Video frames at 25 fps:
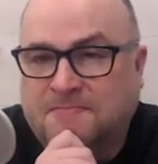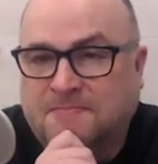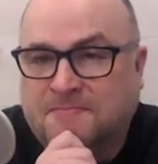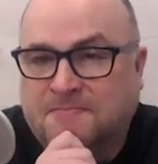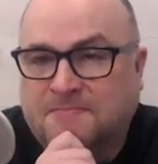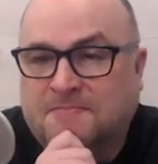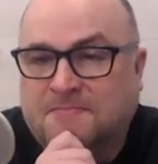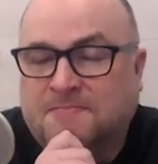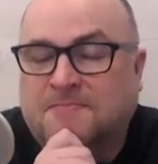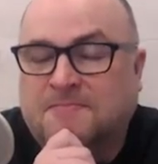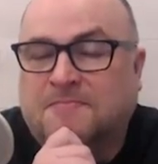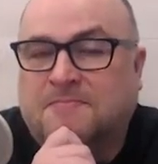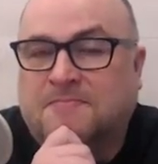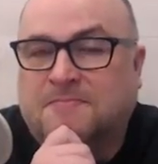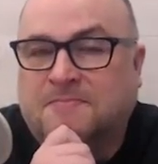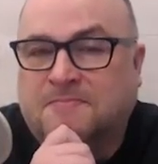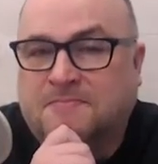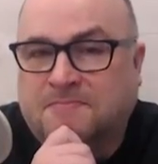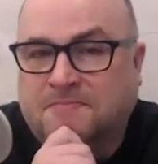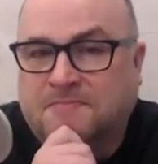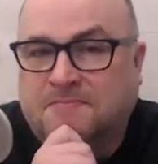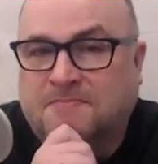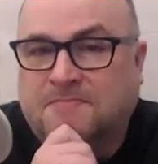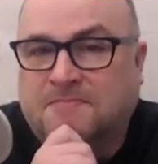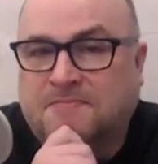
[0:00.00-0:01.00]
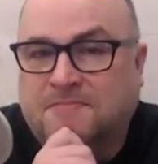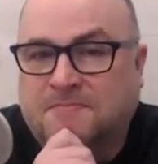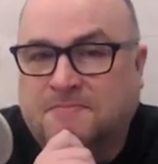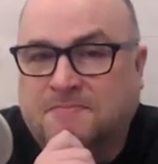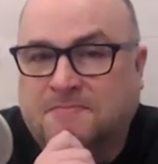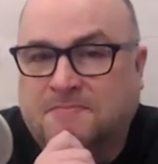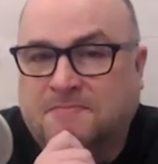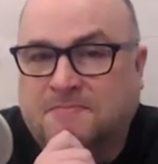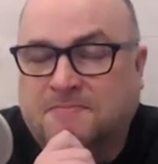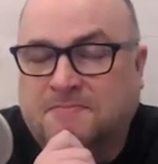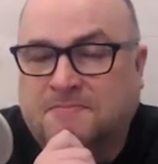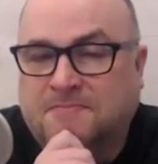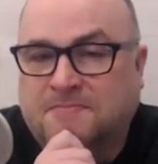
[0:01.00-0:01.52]

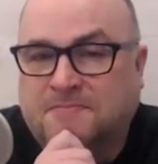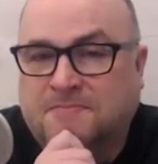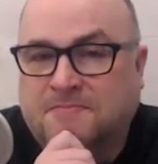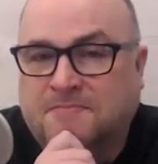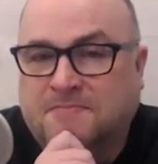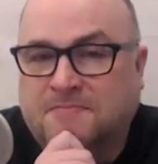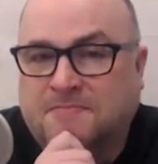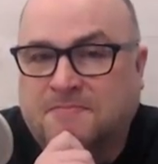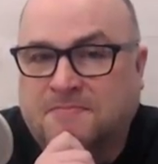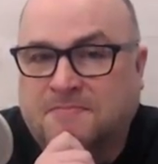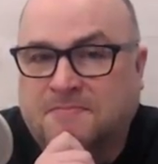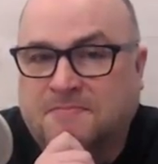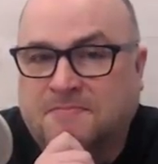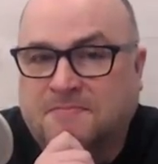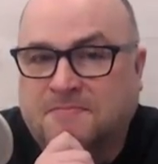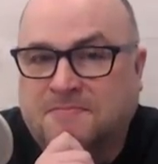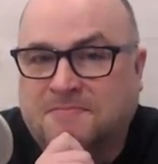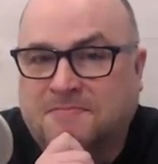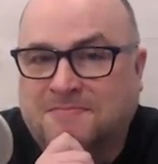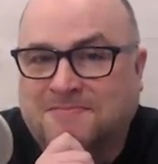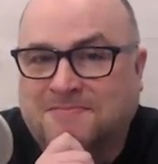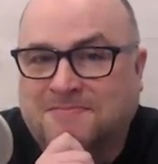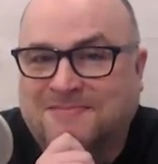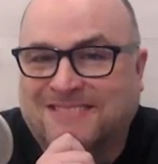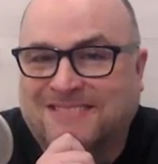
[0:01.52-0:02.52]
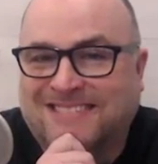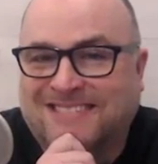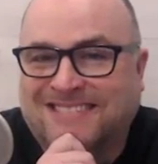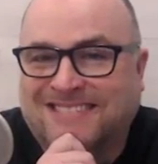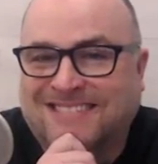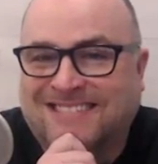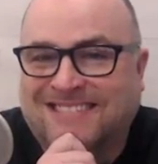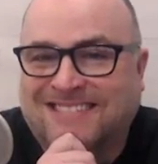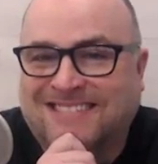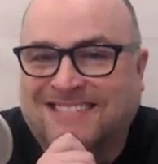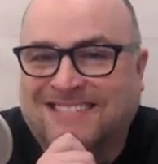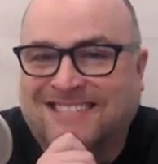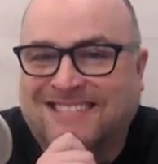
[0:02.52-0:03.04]

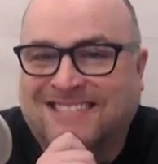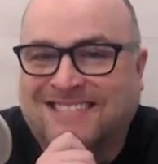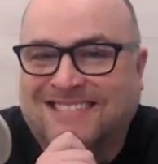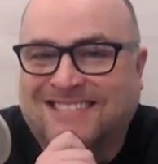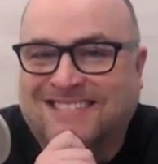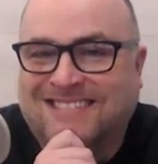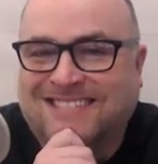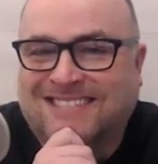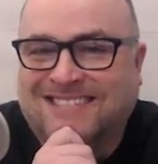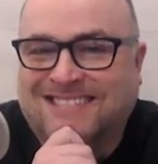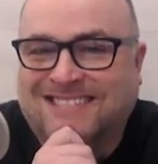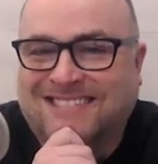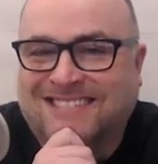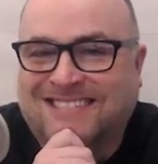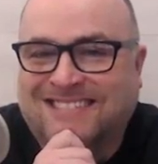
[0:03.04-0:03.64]
This person isn't speaking.